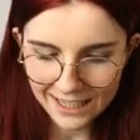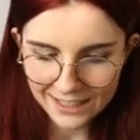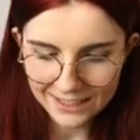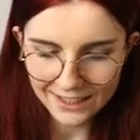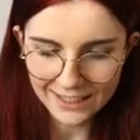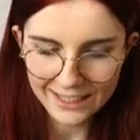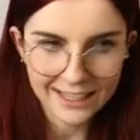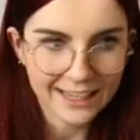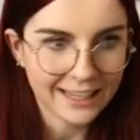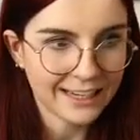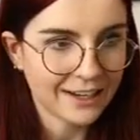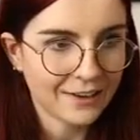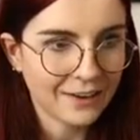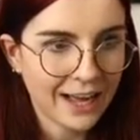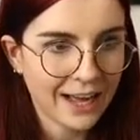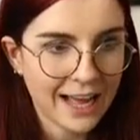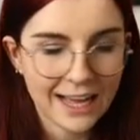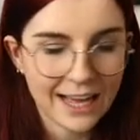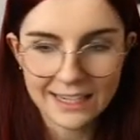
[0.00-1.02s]
so I can go
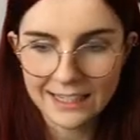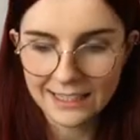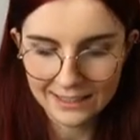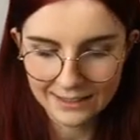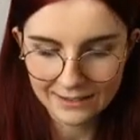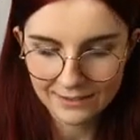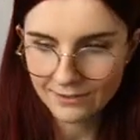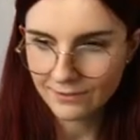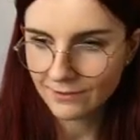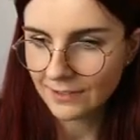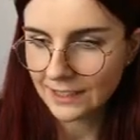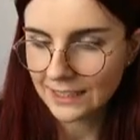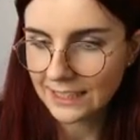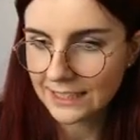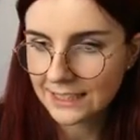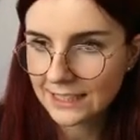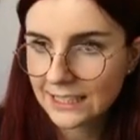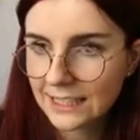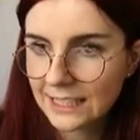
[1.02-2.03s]
ahead and, well,
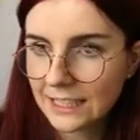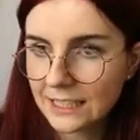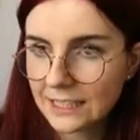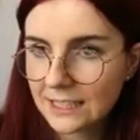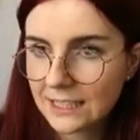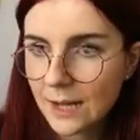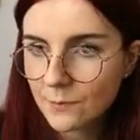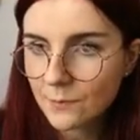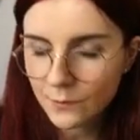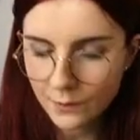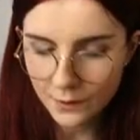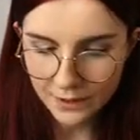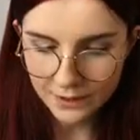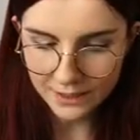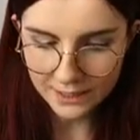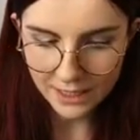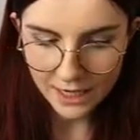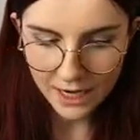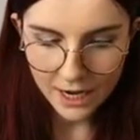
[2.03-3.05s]
let's clear this up
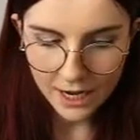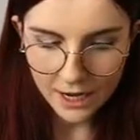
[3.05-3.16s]
first.